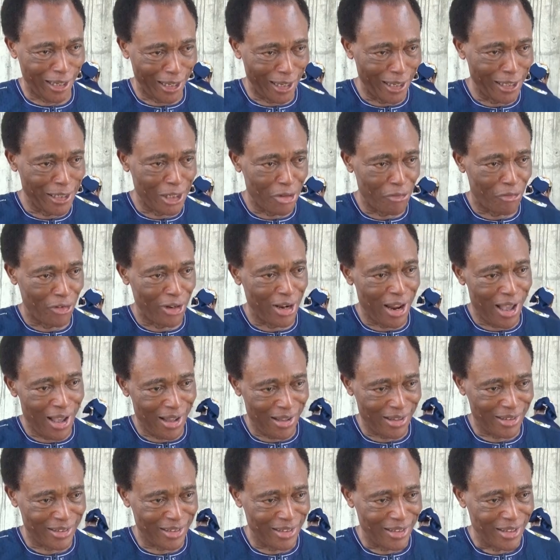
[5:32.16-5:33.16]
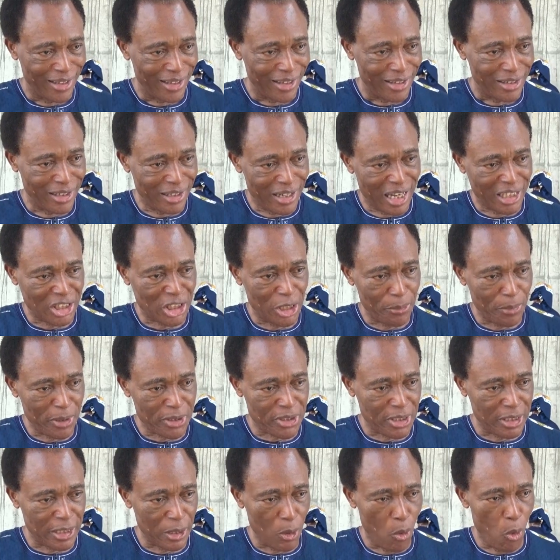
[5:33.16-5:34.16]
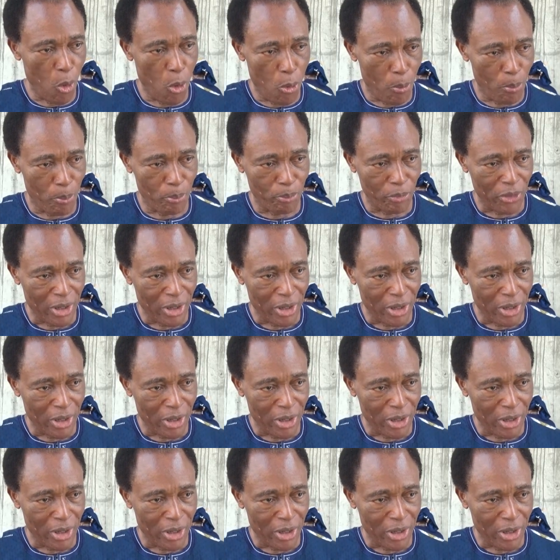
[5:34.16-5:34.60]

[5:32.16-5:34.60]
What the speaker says: in the villa. Leadership is in the home.